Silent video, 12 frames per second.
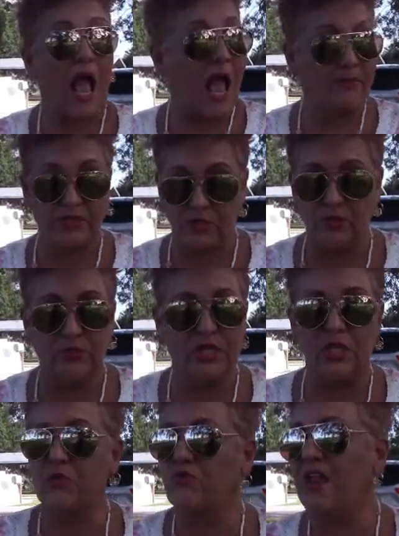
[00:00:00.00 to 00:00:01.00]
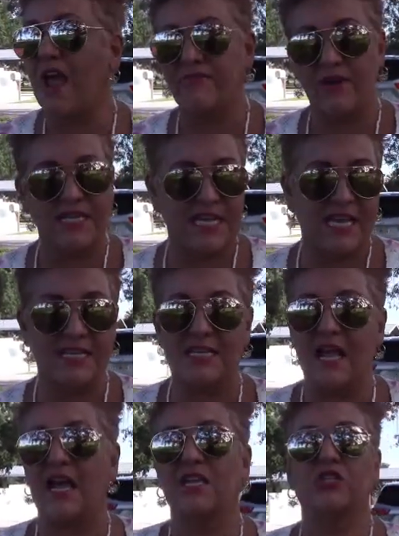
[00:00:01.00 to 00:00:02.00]
Absolutely, you never
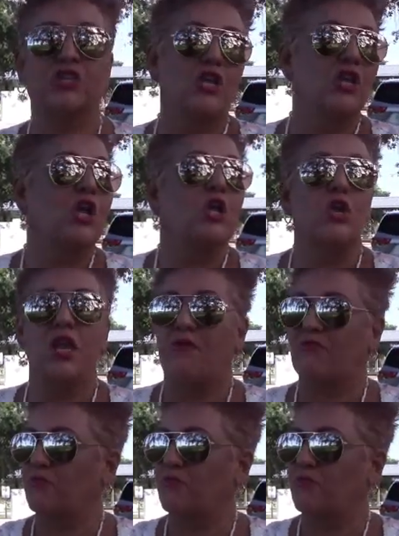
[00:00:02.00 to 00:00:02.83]
antagonize, you never